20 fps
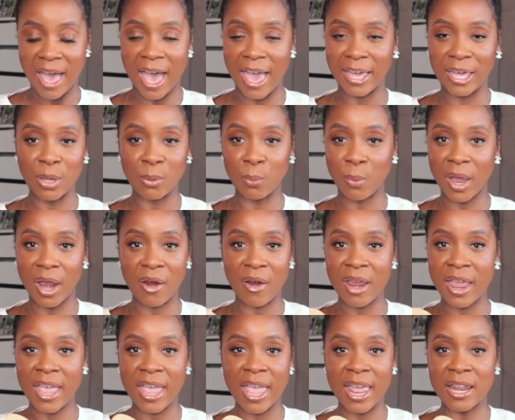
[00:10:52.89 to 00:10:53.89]
I can wear
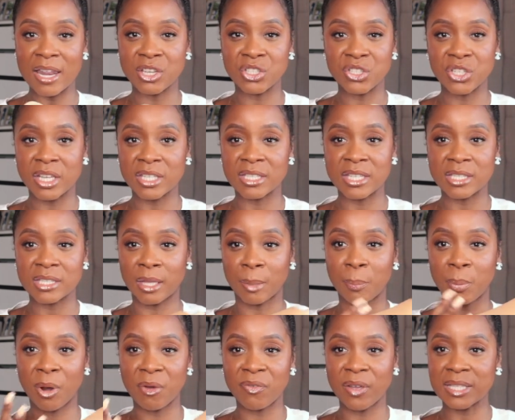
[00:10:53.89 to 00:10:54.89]
it and it just is the
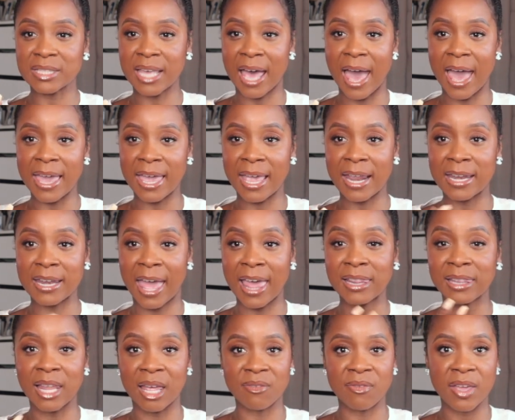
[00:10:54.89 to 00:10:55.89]
perfect tie-in and
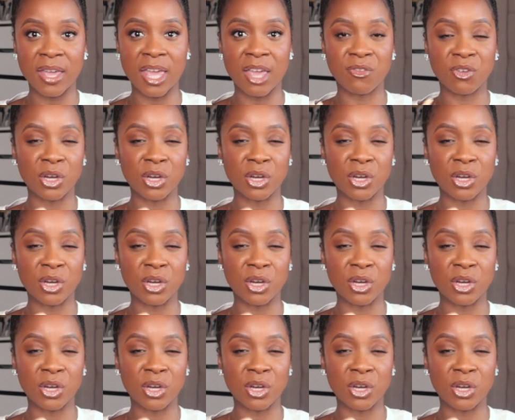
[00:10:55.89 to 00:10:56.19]
I love it.